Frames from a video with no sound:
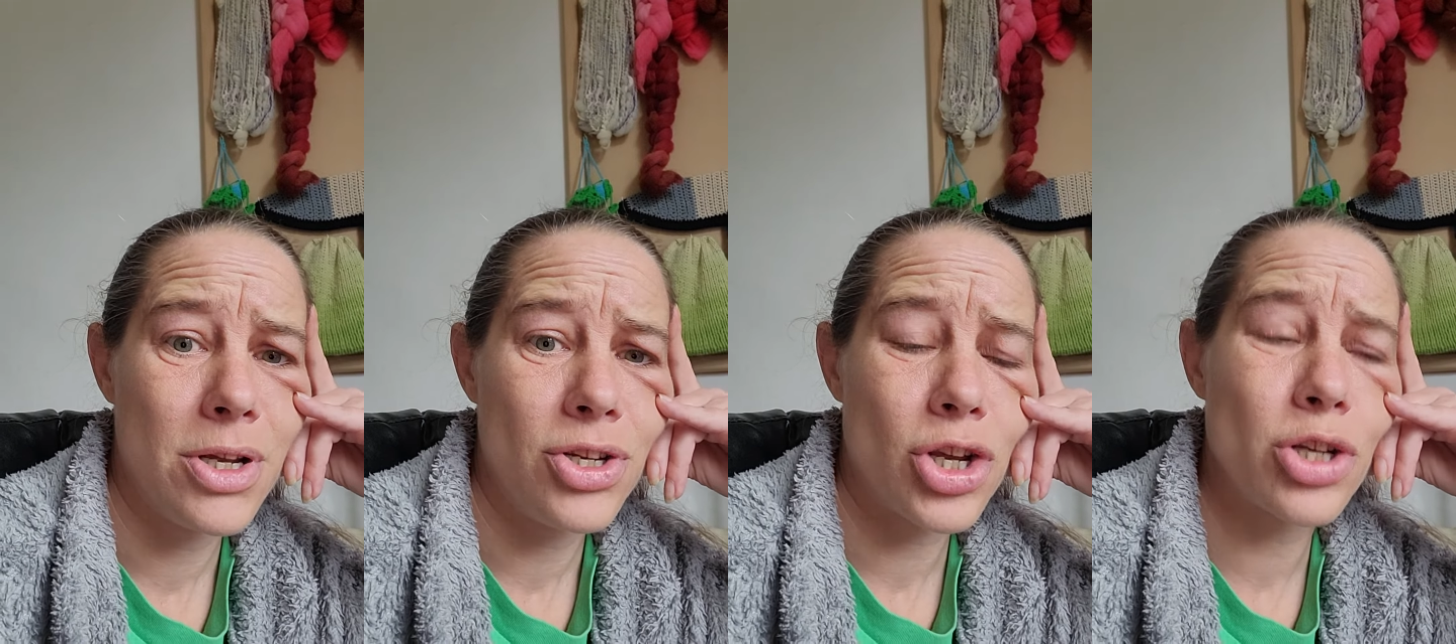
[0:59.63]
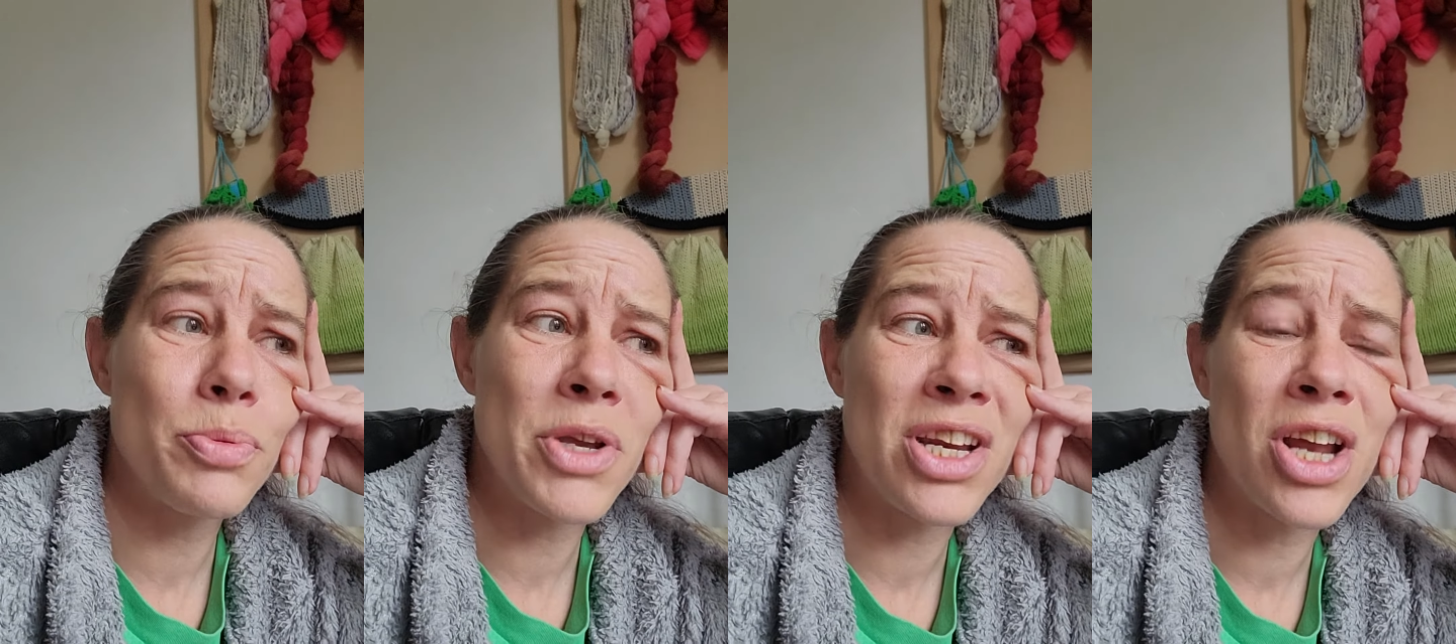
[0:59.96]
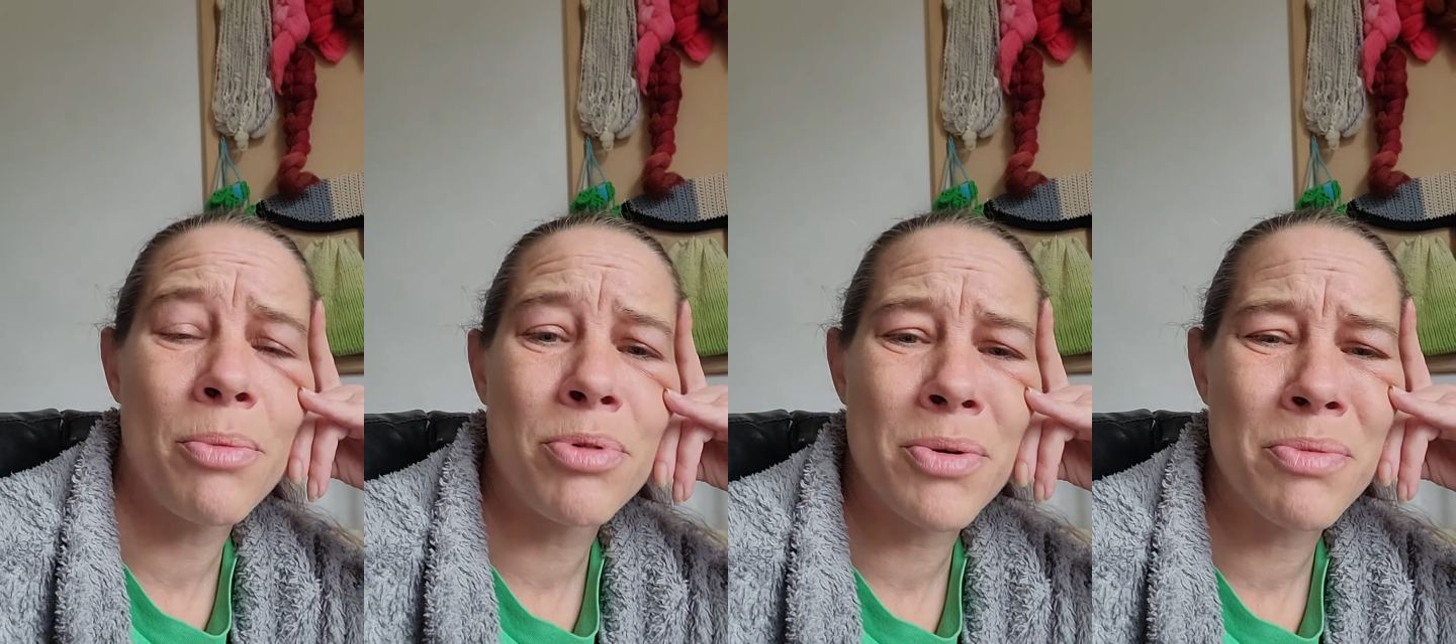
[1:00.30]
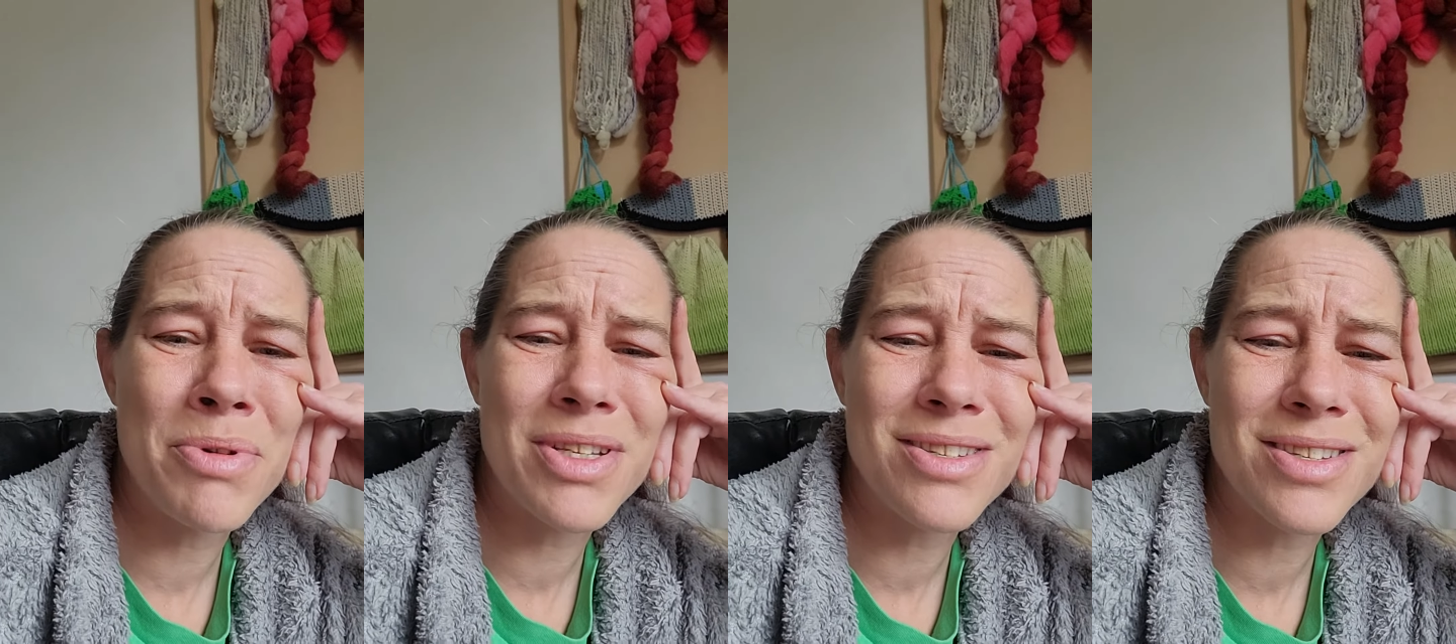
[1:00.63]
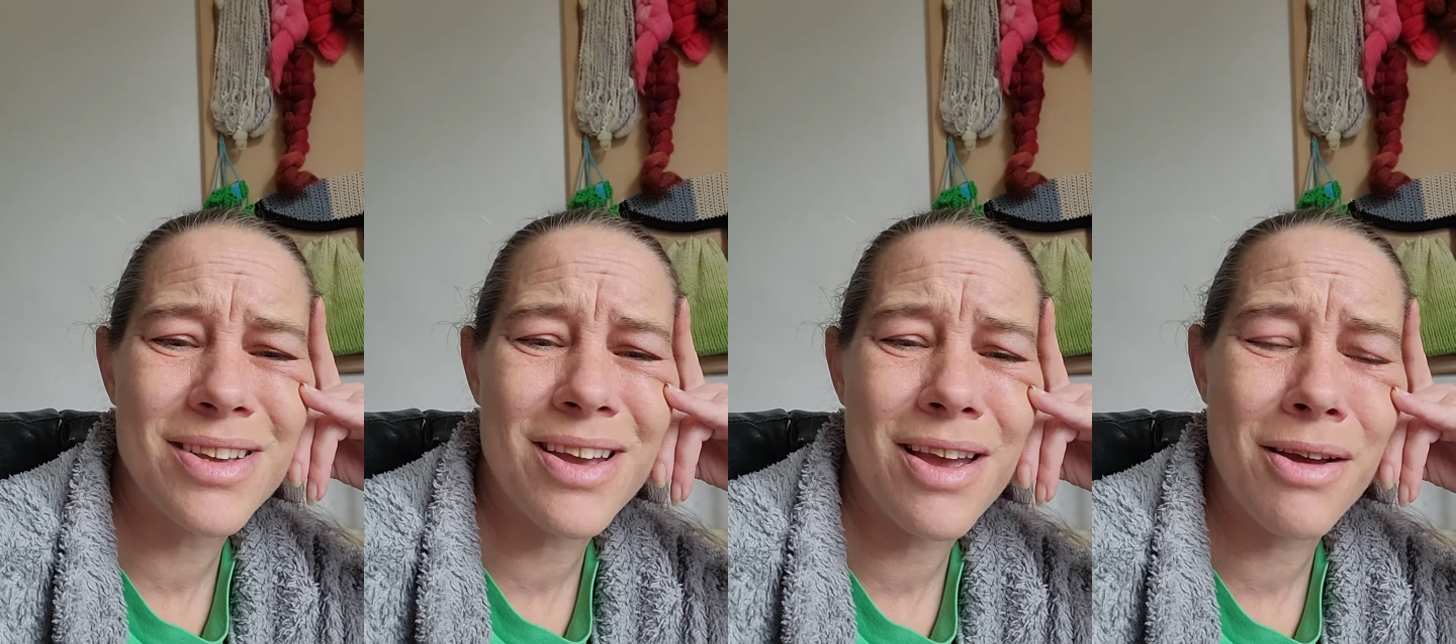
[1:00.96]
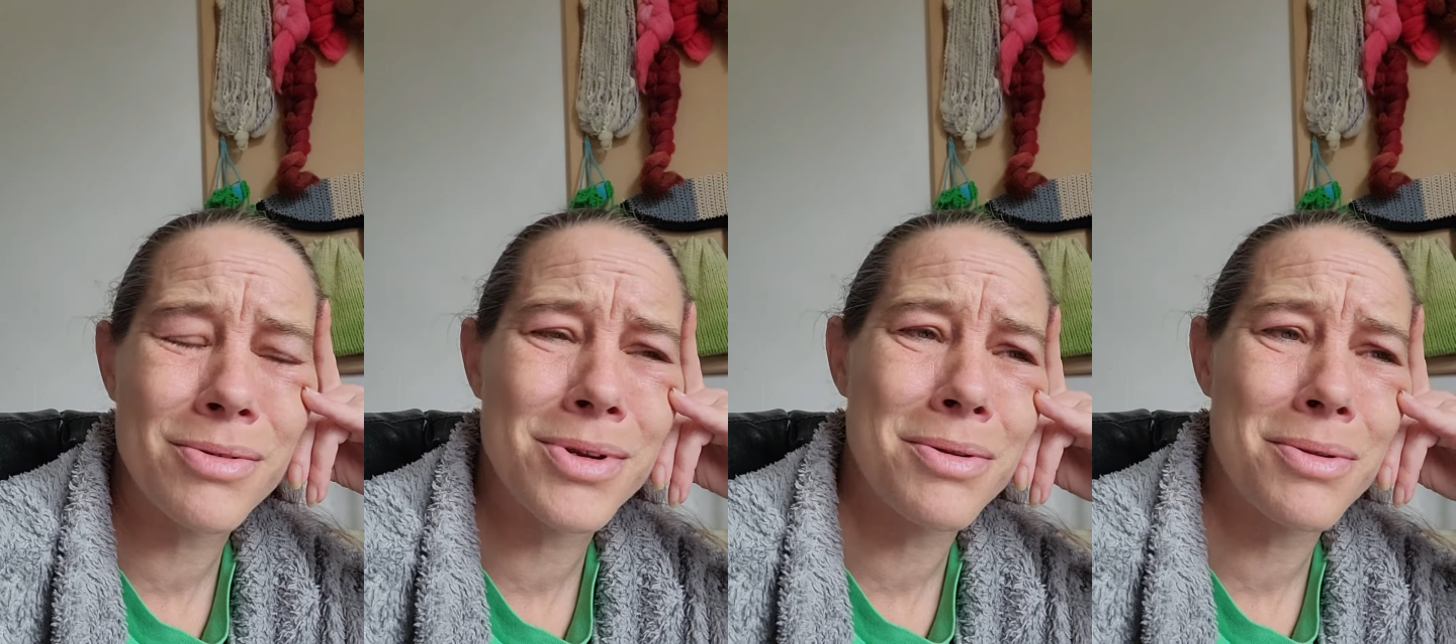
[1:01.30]
She goes, but you're not a proper business.
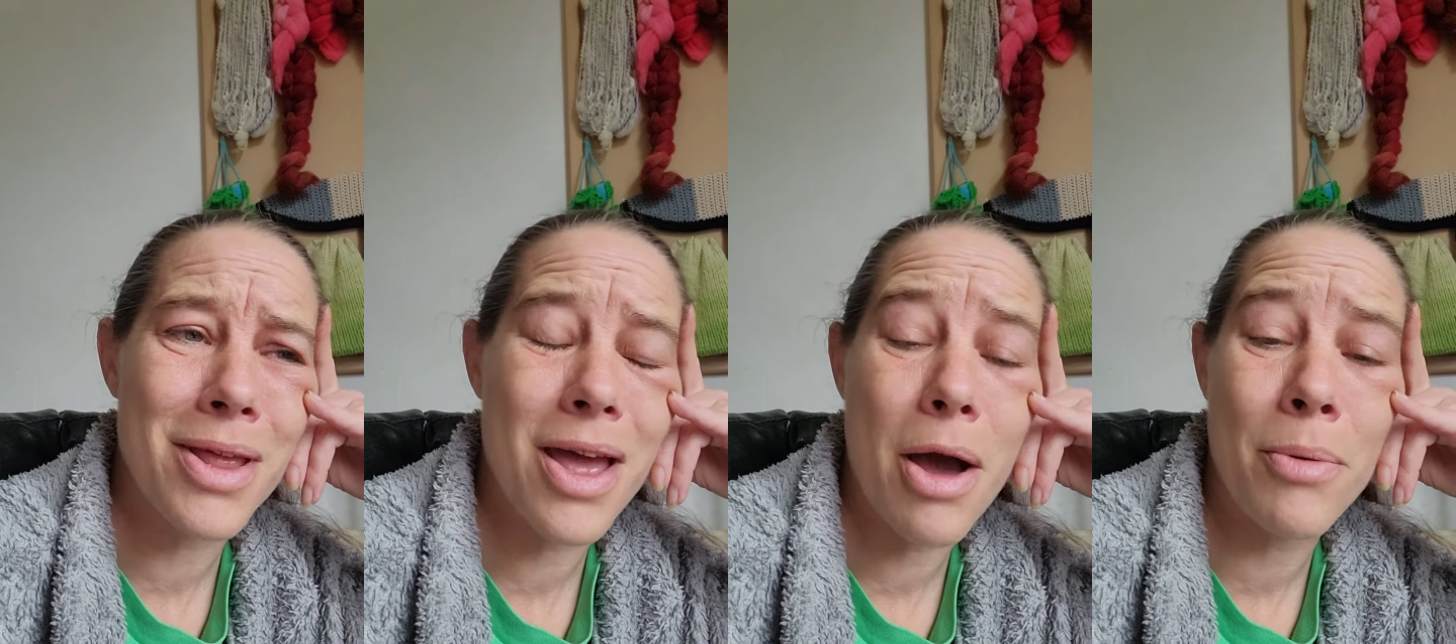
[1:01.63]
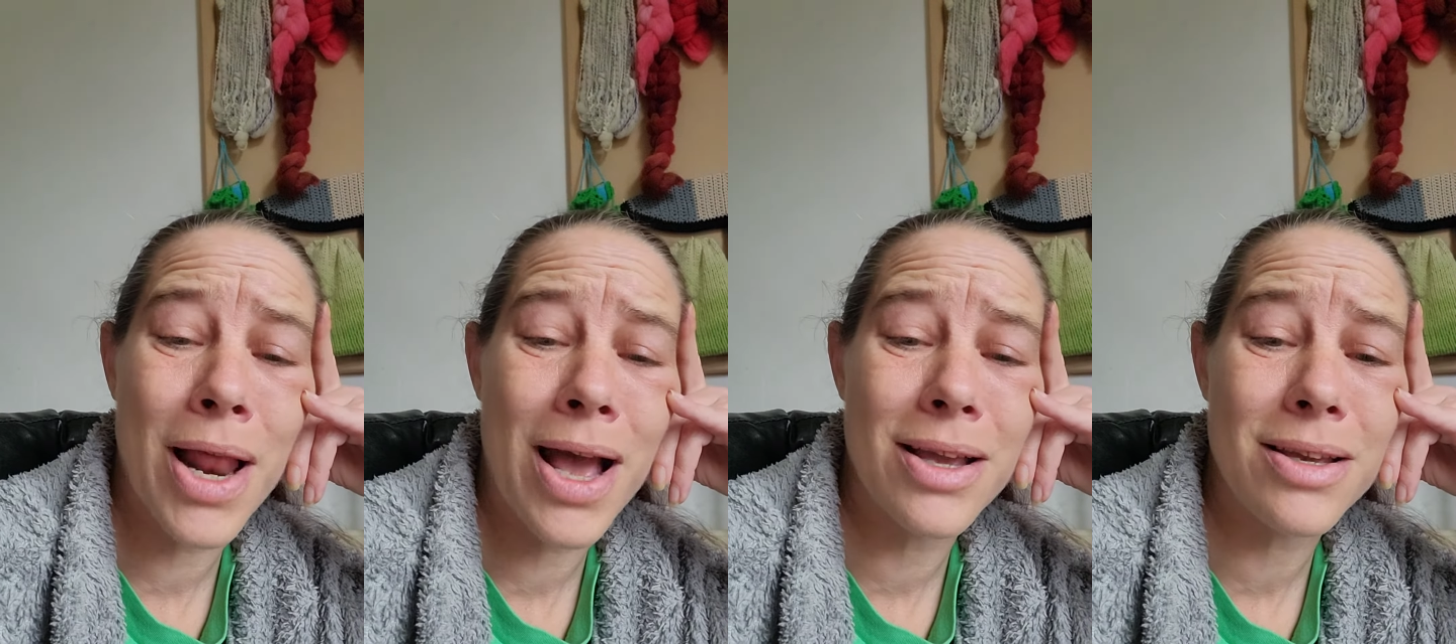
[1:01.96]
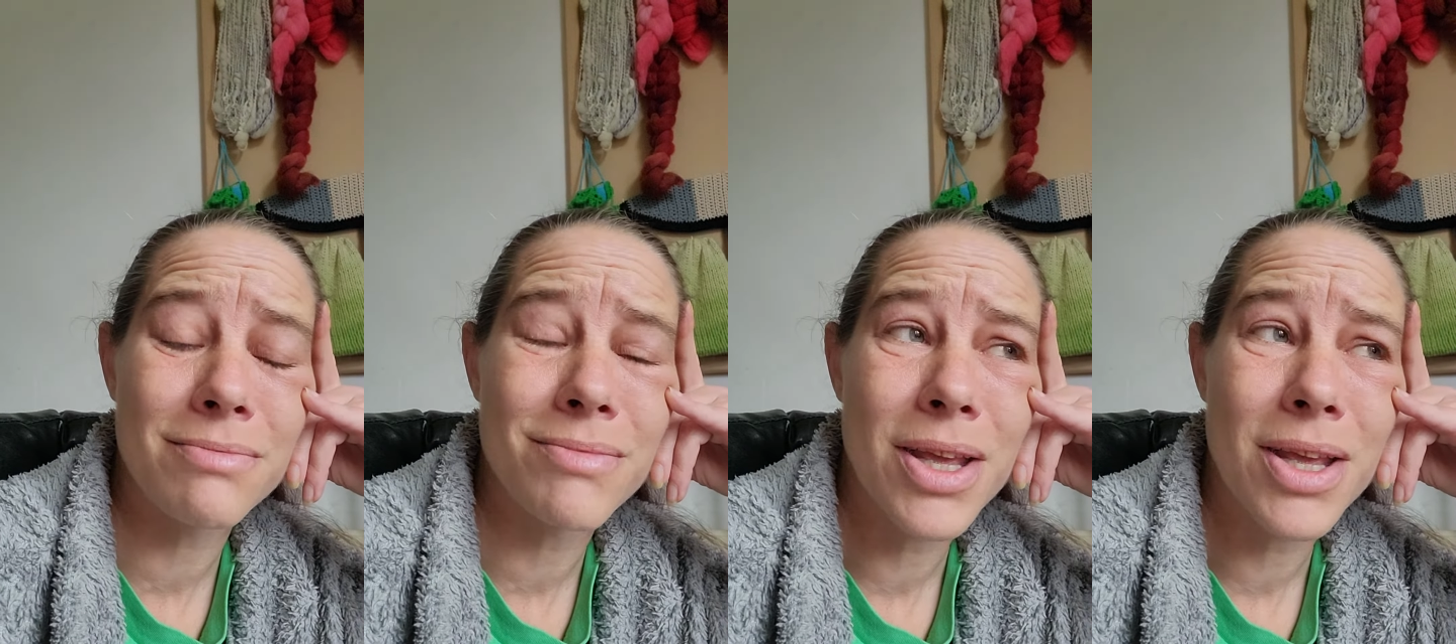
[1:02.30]
I were like,